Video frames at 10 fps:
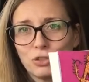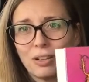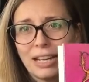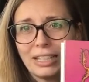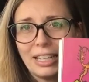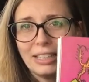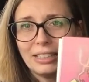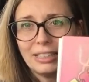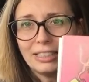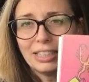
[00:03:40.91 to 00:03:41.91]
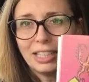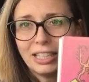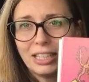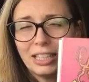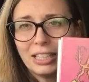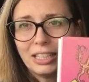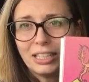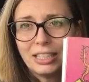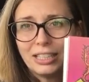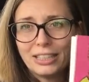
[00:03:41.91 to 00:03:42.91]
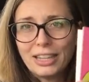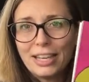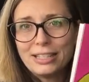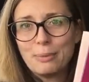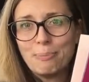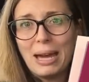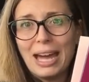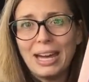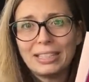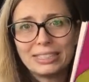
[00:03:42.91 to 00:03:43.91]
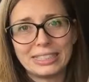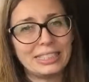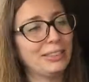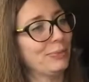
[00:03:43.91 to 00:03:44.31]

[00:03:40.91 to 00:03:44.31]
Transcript: dragon. There's a bat.